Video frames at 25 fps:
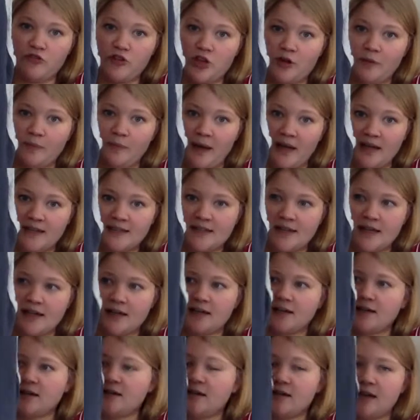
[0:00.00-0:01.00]
for their
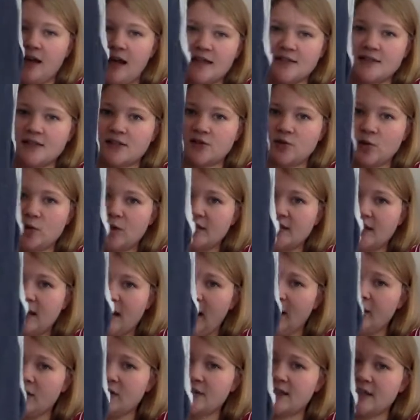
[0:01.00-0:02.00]
basic classic sort of
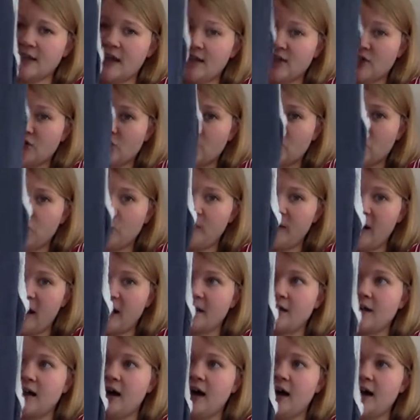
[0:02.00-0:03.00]
styles. It has a scoop
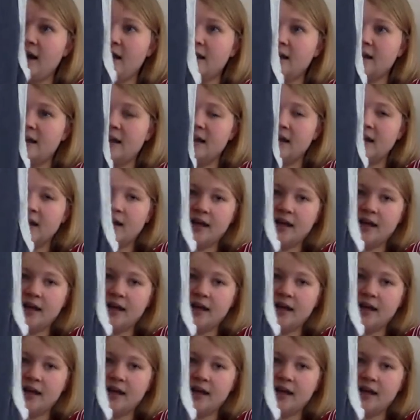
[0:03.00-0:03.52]
neckline.